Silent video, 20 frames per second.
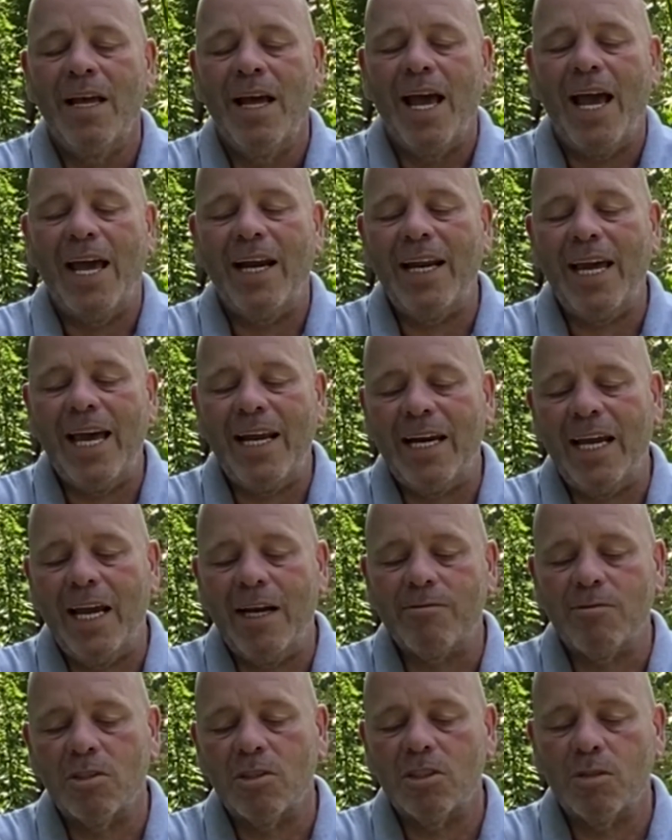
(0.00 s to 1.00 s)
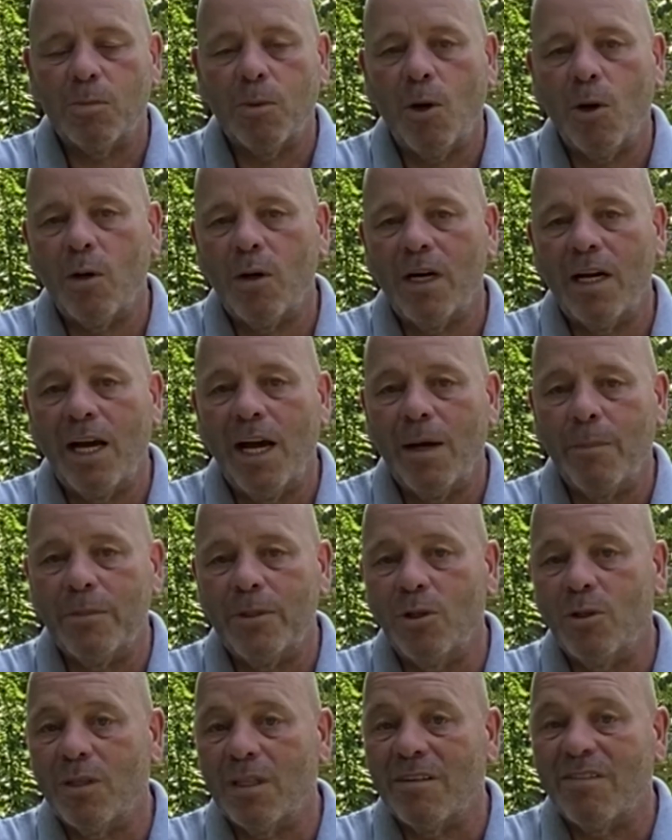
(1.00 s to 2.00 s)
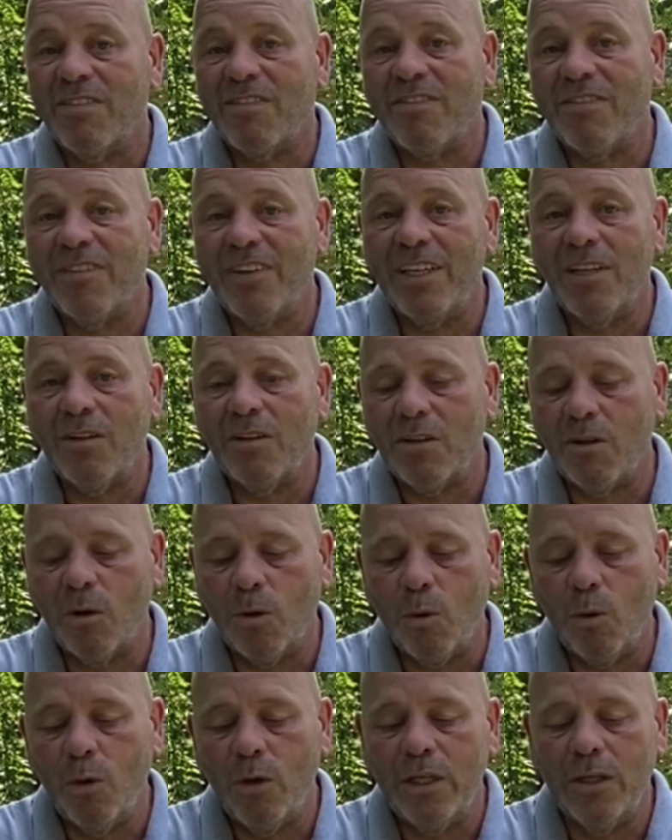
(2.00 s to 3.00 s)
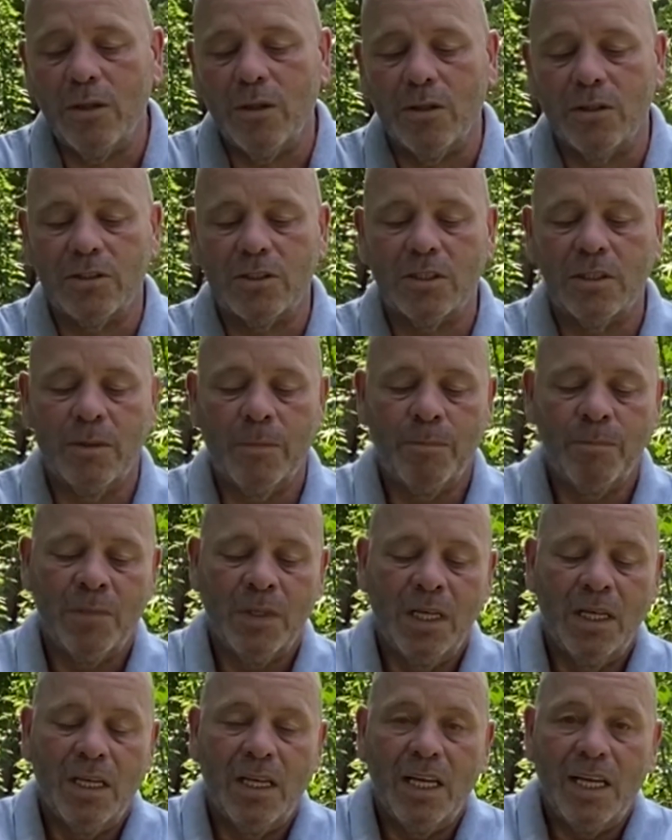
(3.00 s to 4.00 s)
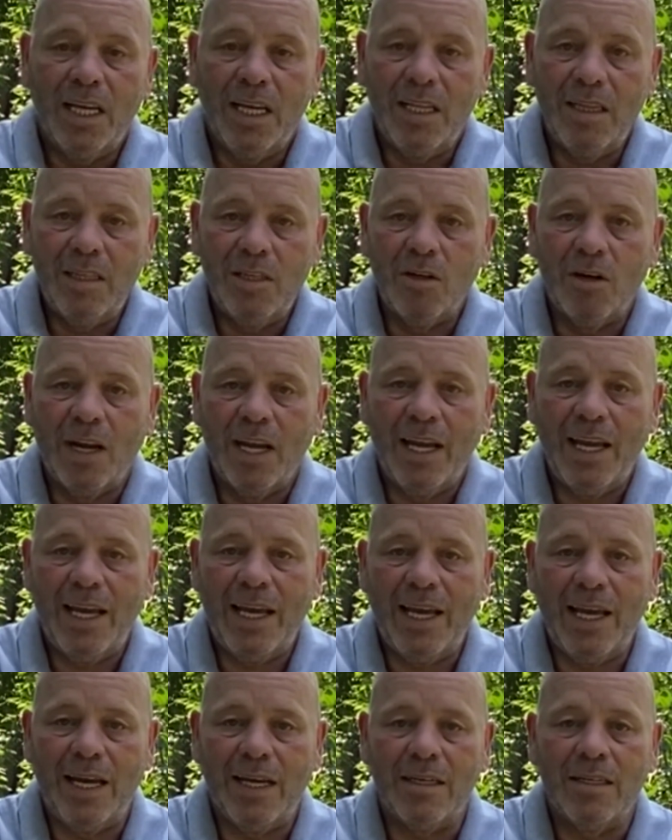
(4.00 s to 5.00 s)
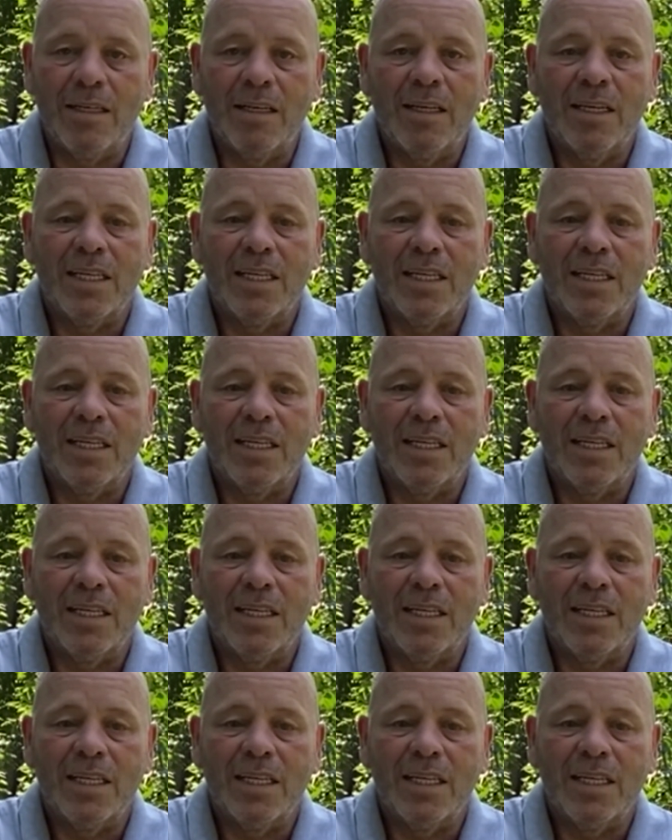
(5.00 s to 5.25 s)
And then after it's broken up, you can feel the oils in your hand.